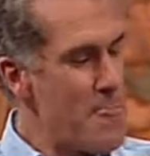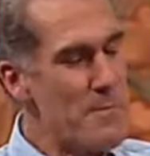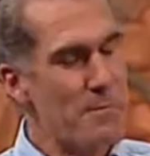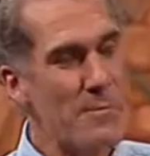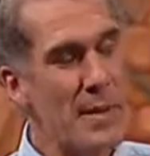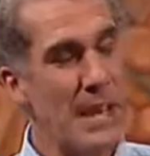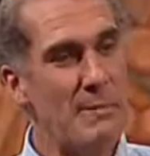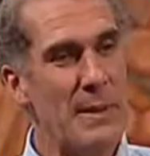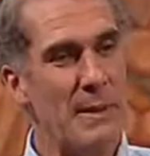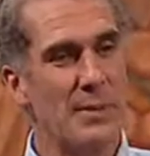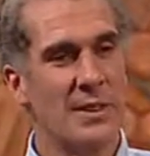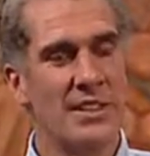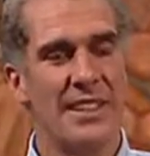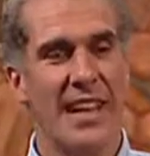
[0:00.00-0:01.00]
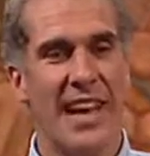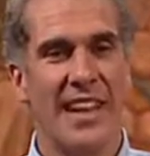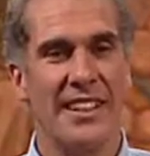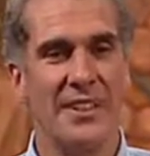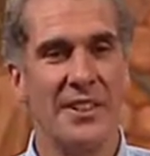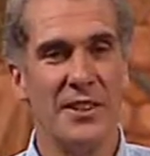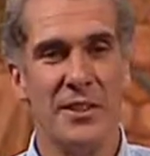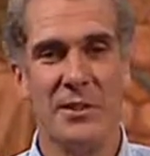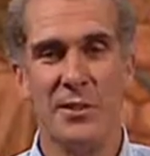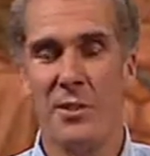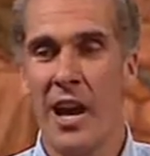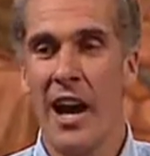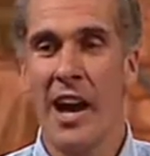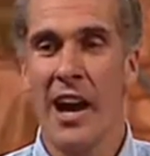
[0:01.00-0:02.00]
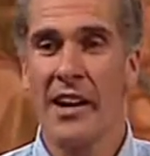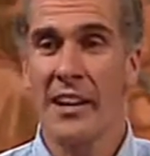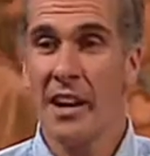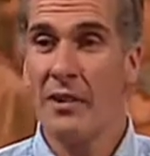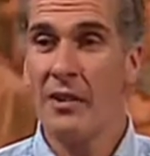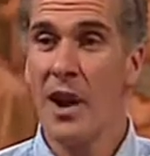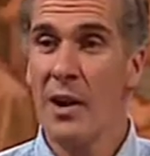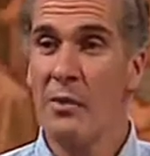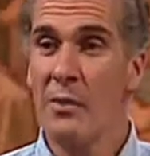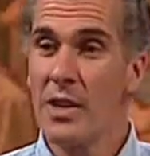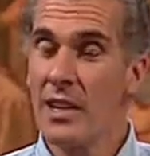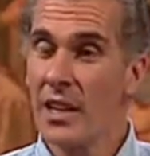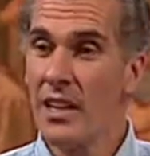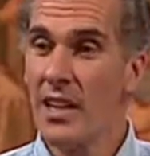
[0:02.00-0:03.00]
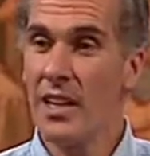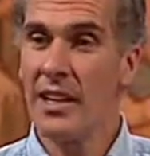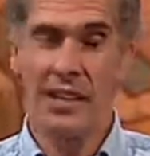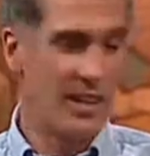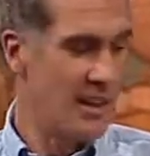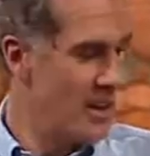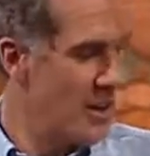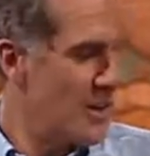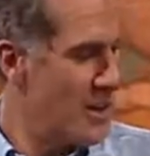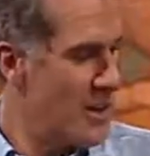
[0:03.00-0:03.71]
Many people today do go around with a little